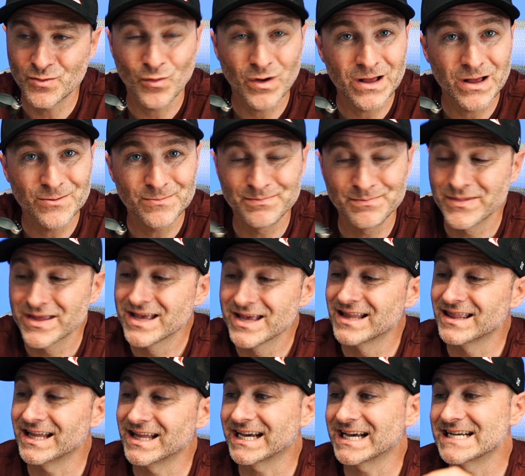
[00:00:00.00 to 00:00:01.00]
Well,
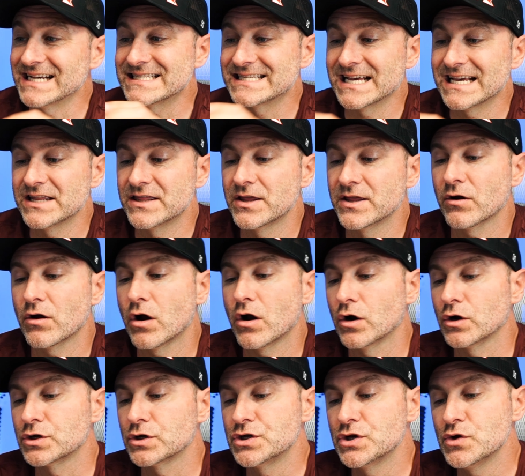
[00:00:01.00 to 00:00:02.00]
like I said, there
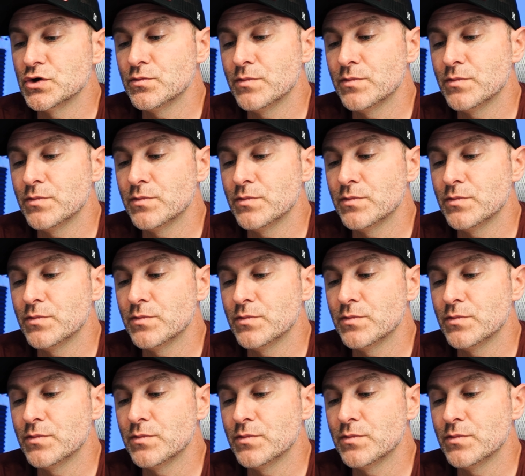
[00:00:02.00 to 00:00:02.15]
are two